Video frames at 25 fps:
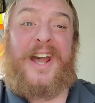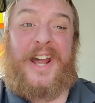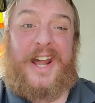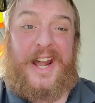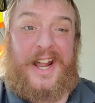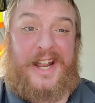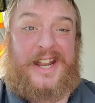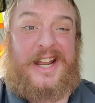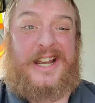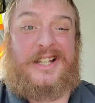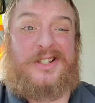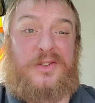
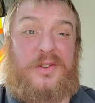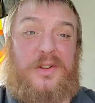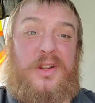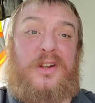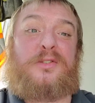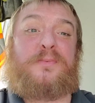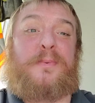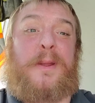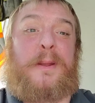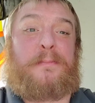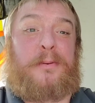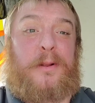And guess who
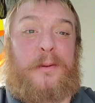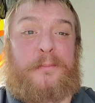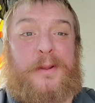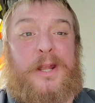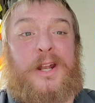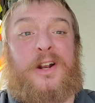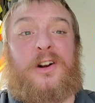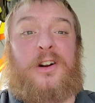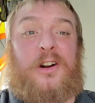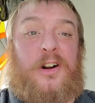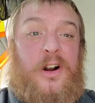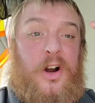those people up
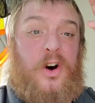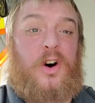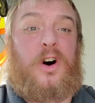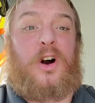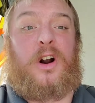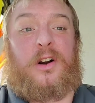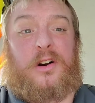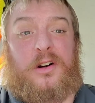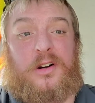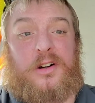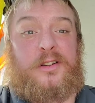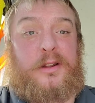here
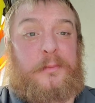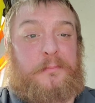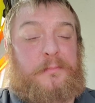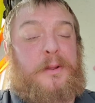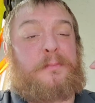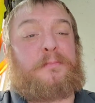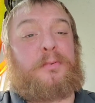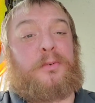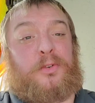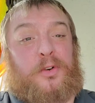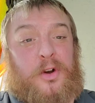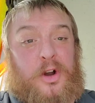are? The
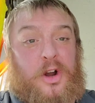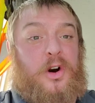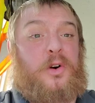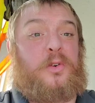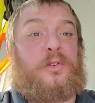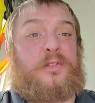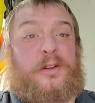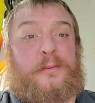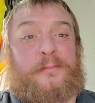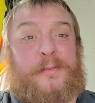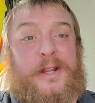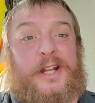people who
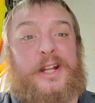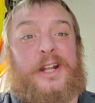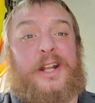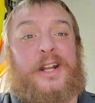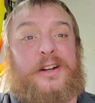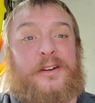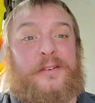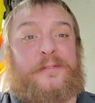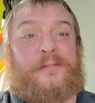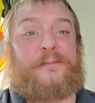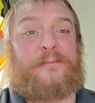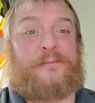own the
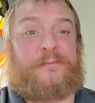media.